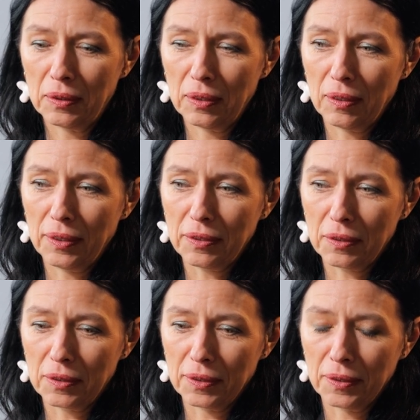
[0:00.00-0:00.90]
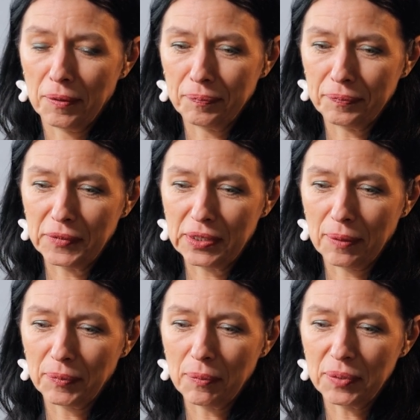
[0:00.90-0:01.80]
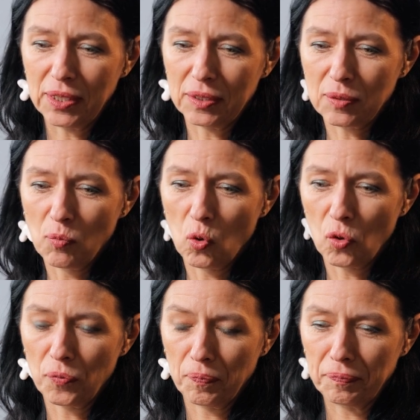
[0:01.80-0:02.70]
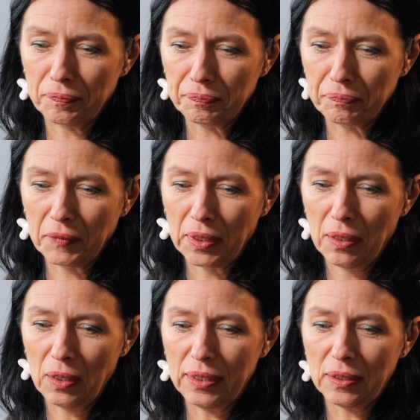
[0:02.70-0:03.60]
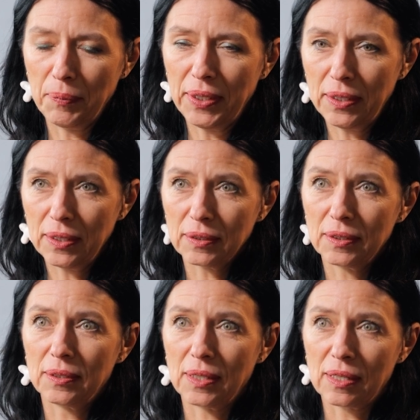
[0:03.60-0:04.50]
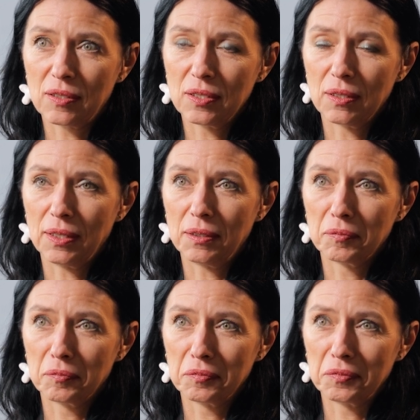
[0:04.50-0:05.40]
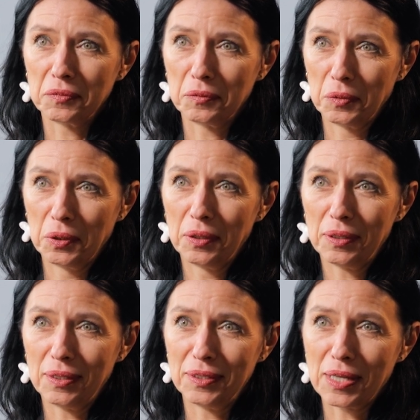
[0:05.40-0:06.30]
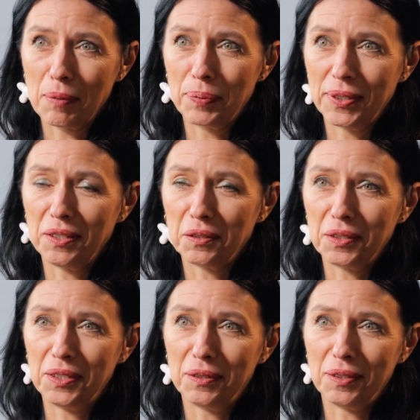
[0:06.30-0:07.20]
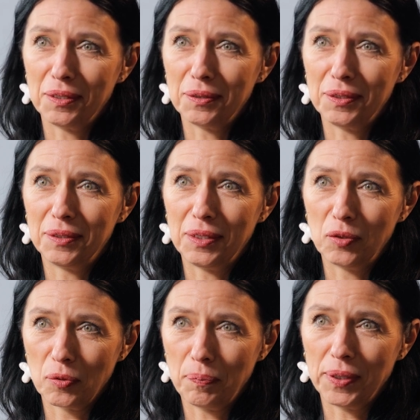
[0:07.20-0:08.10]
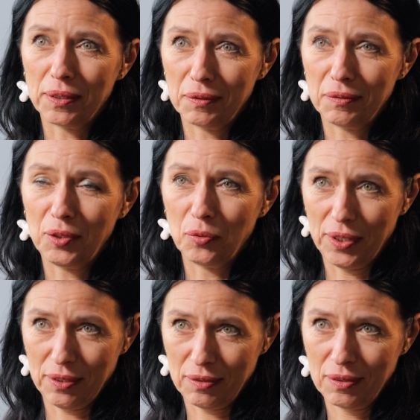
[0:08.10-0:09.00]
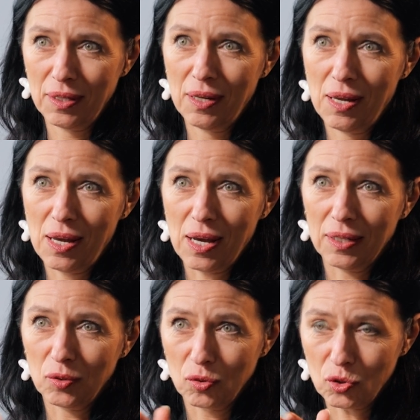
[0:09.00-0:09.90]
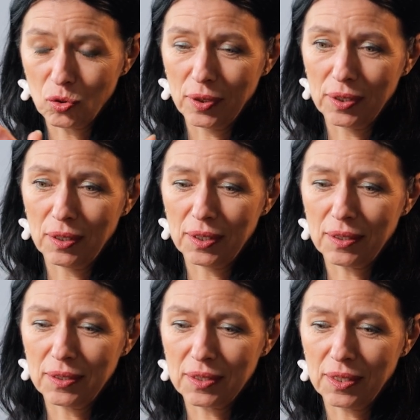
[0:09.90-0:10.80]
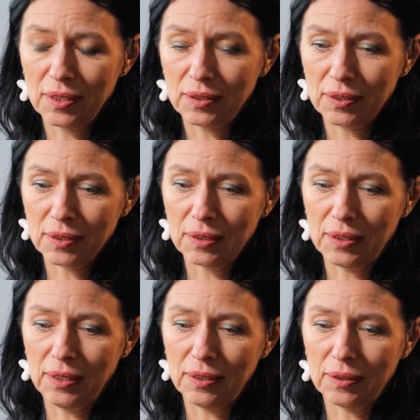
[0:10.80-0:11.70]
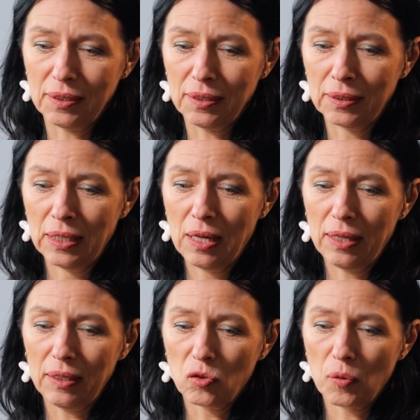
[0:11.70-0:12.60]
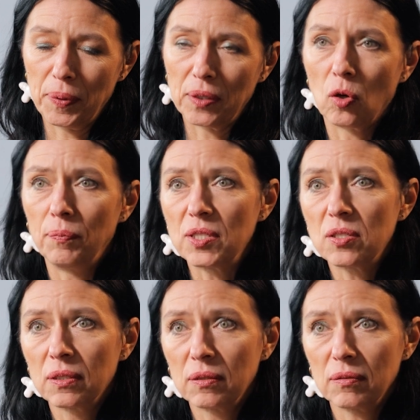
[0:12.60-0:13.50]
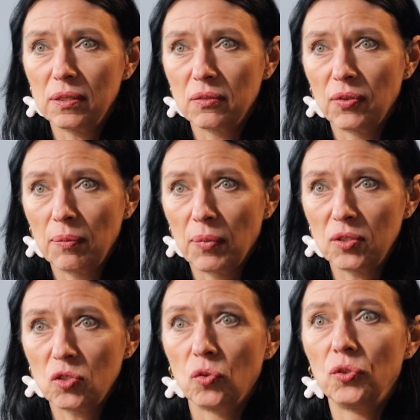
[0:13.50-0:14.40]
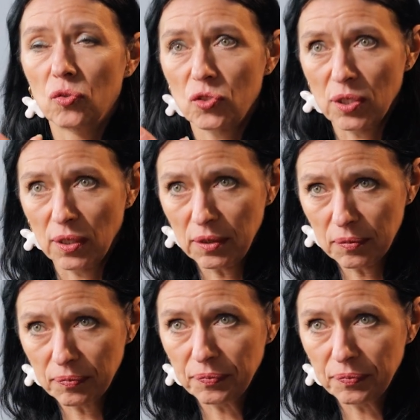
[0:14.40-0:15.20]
like sometimes it's more in the media than actually is happening in the European Union. And also, like I said, the European Commission is very much on your side.